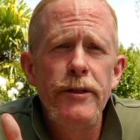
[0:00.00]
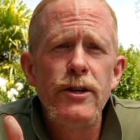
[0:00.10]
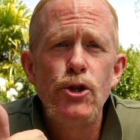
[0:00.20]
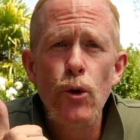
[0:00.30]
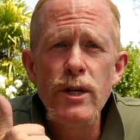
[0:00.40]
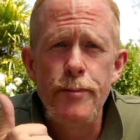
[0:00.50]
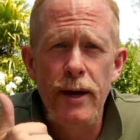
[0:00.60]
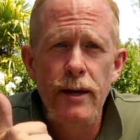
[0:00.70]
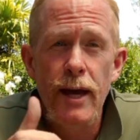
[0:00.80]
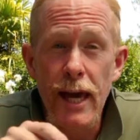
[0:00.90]
that joins me
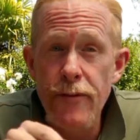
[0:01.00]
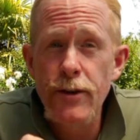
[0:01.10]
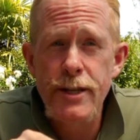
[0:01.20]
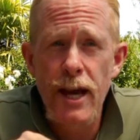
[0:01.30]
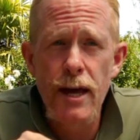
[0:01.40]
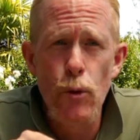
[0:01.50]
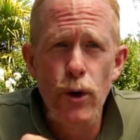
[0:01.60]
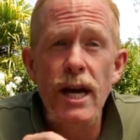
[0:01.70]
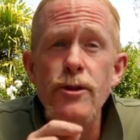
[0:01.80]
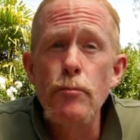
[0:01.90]
every Sunday
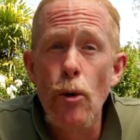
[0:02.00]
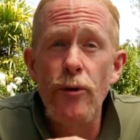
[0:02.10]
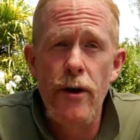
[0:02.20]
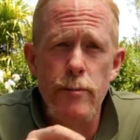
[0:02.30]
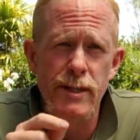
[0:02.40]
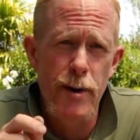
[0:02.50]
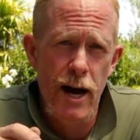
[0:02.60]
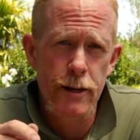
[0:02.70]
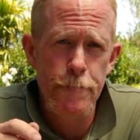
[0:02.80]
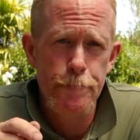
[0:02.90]
morning at the Marlborough Farmers
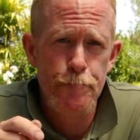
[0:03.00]
Market.